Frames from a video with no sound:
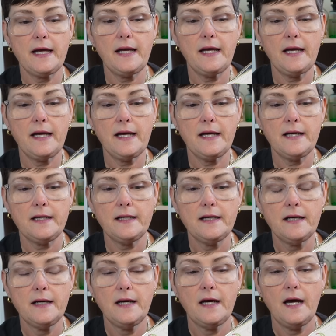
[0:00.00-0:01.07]
And
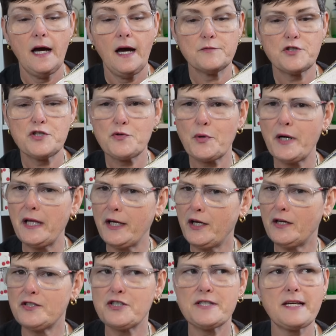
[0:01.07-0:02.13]
she's really
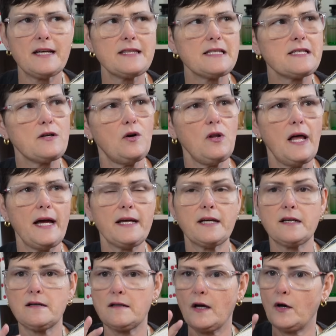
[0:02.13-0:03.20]
good. She's got this whole like,
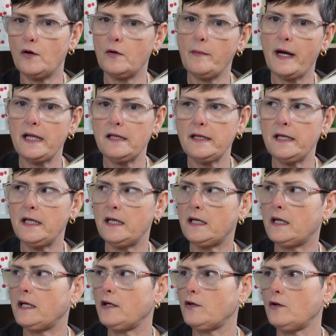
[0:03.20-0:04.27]
go to my
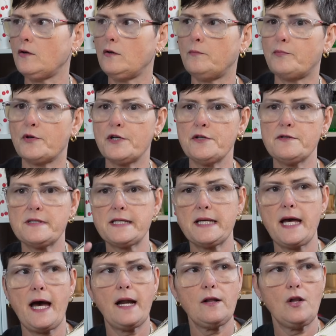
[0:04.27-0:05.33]
link. It'll produce a
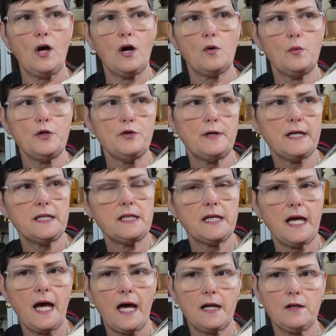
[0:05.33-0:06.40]
catalog. When you get in the
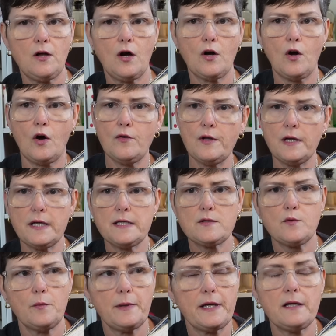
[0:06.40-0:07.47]
catalog, all the
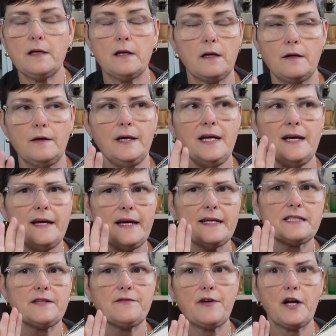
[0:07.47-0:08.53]
links will be, you know,
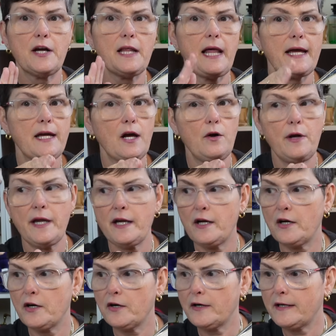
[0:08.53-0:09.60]
it's a very like, go
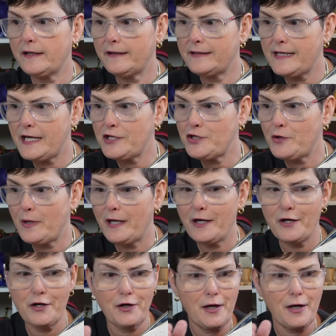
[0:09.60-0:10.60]
here, takes you here.